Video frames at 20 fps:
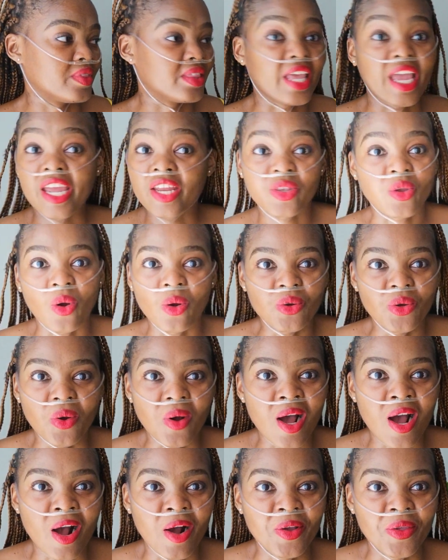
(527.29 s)
they don't know
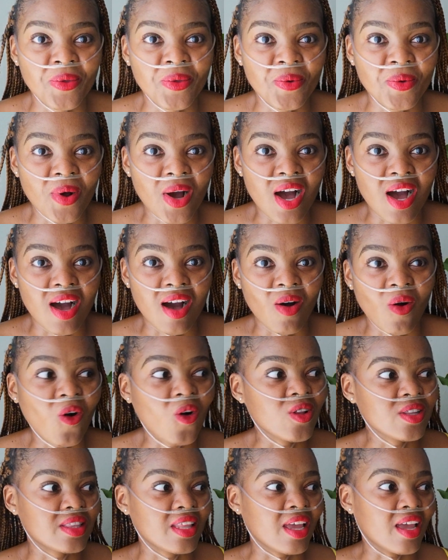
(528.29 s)
how you are.
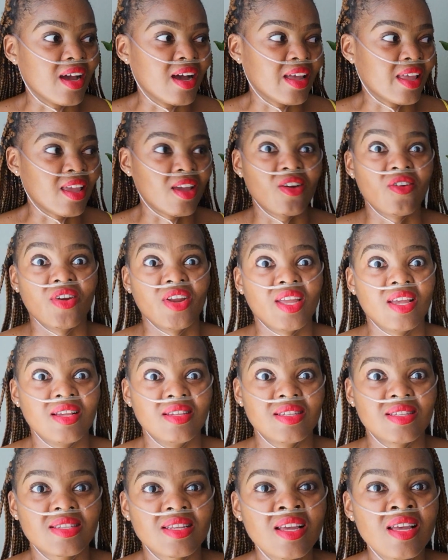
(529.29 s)
All they are hearing
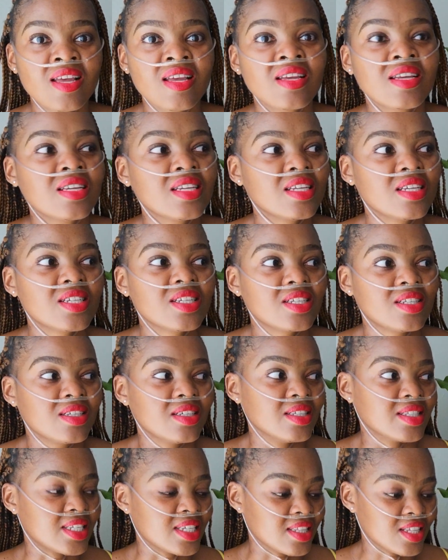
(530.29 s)
is
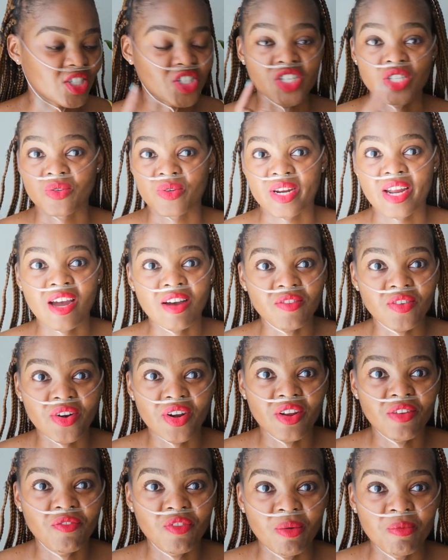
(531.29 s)
it's either she's
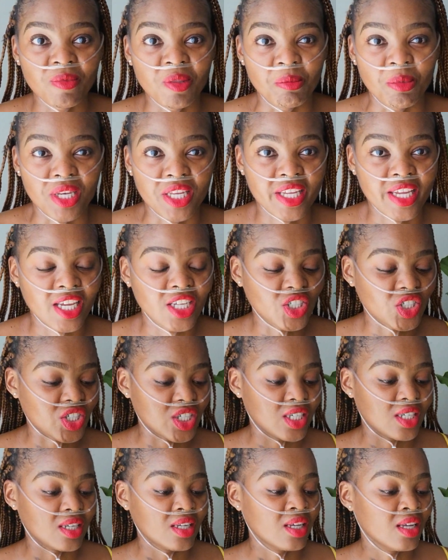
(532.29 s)
recovering from the
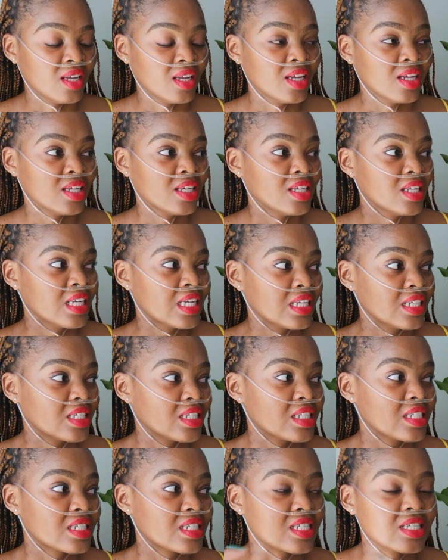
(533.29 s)
medication,
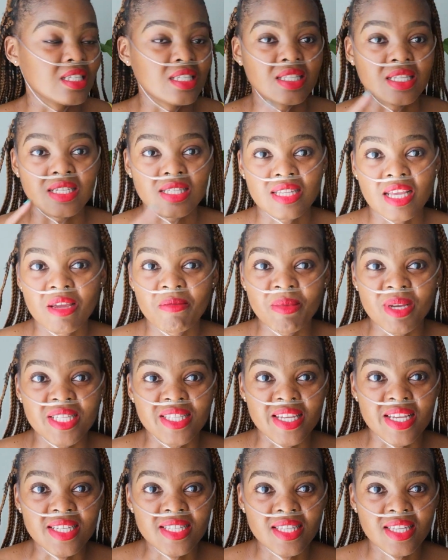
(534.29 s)
she's the same
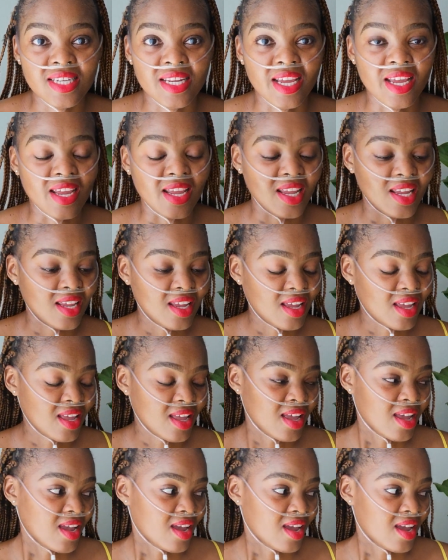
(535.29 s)
as yesterday,